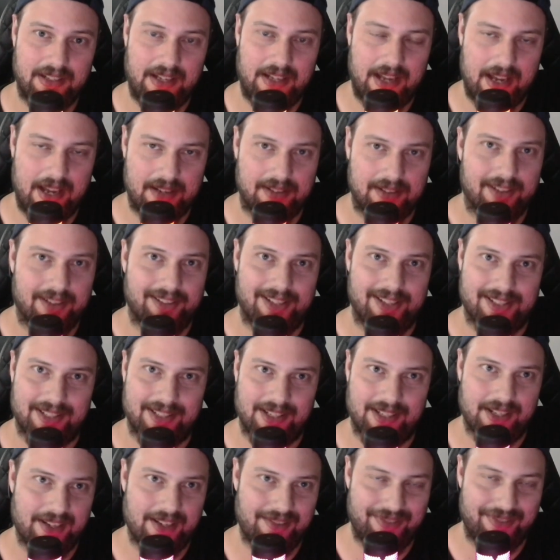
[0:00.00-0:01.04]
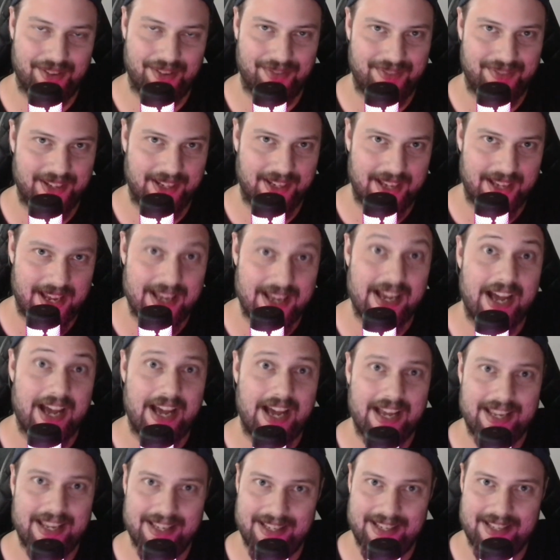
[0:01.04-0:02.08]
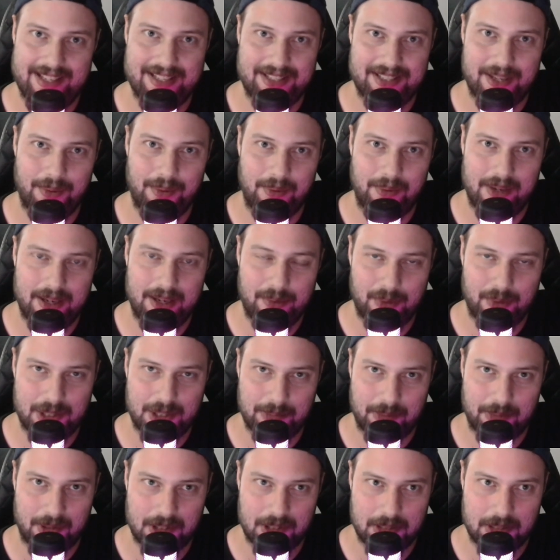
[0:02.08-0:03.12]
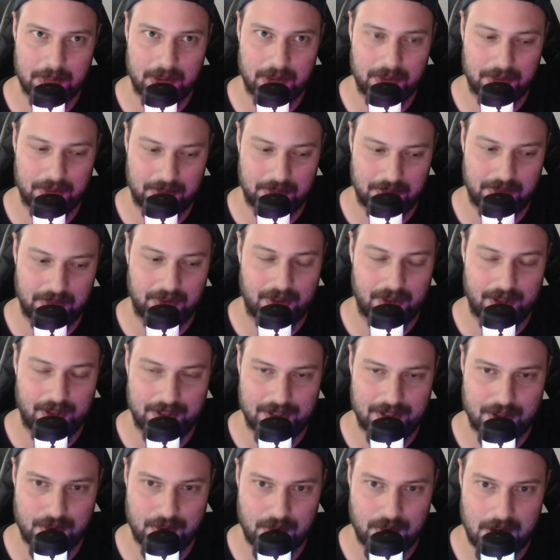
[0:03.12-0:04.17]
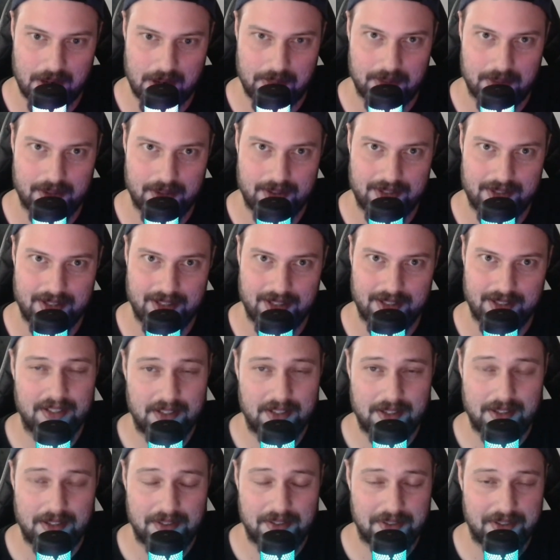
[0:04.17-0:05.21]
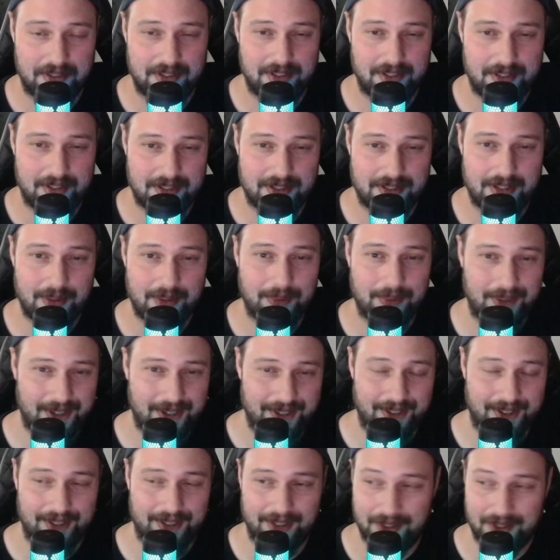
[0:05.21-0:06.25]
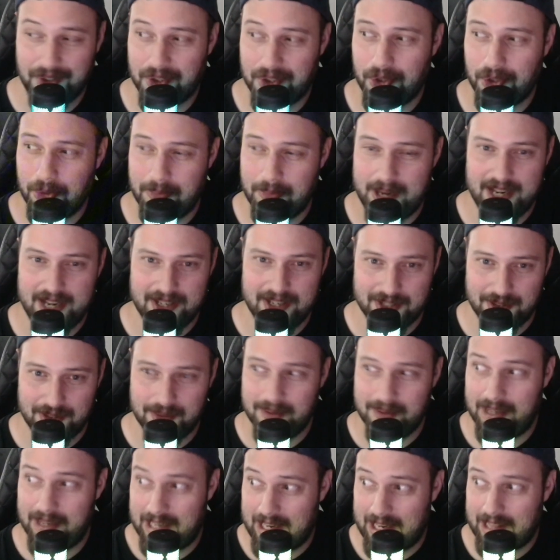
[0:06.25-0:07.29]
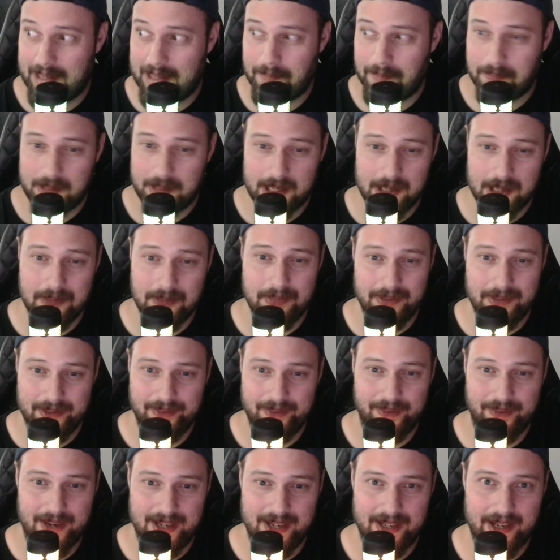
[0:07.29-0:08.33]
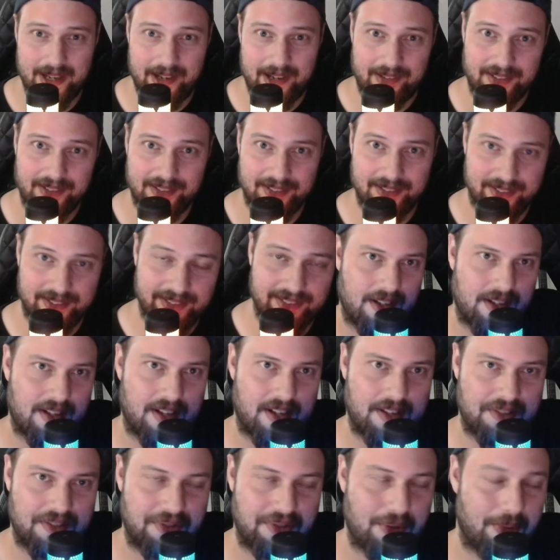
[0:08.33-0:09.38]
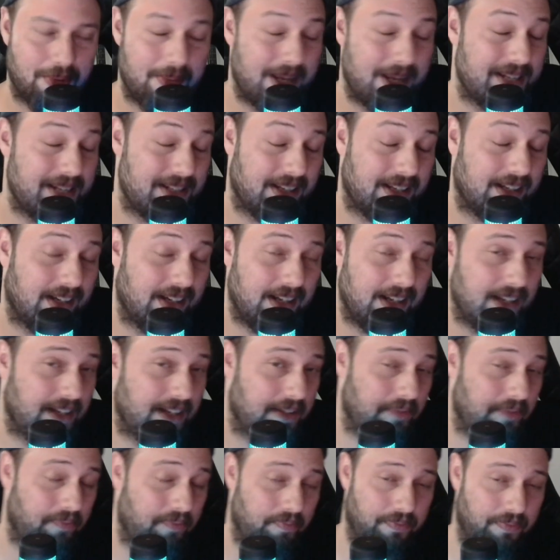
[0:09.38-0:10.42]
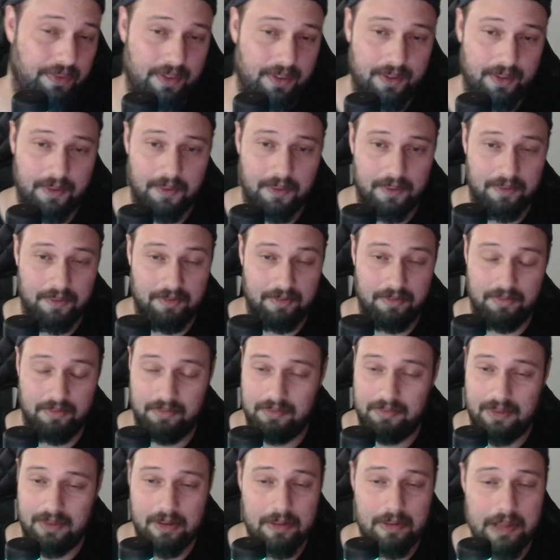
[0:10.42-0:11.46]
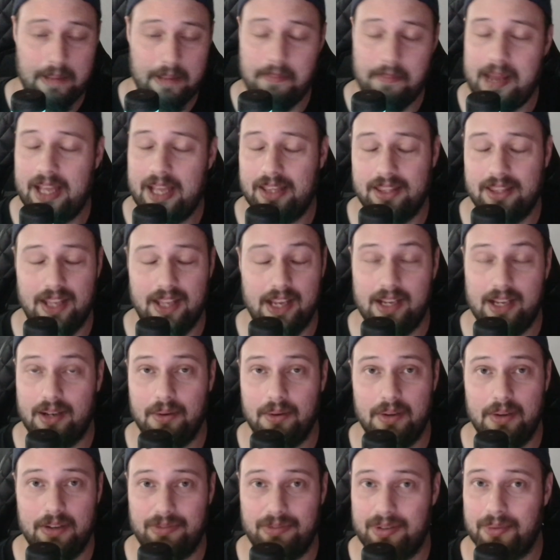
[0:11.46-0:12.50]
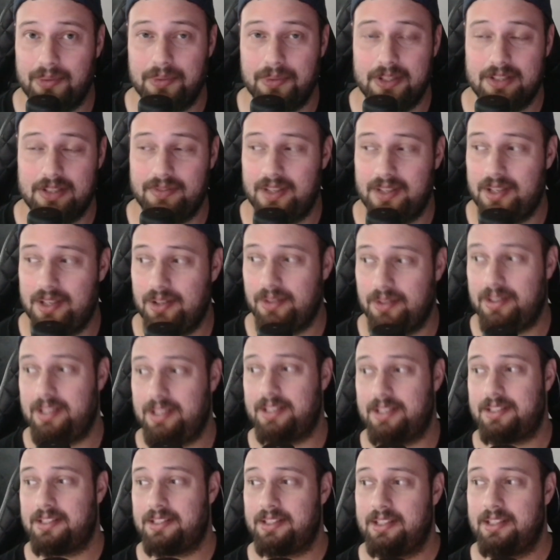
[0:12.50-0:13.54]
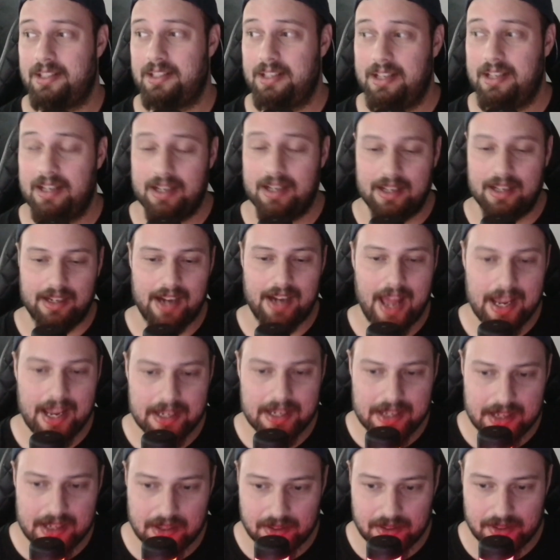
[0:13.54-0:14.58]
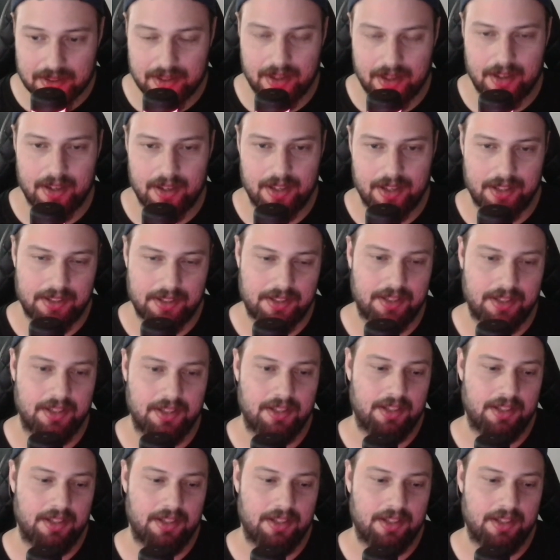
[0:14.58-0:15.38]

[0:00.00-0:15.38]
And honestly, if you think AI is the one responsible for destroying music, you should see what your local band is doing at the pub right now. So basically, the main takeaway from this video is, liking or not,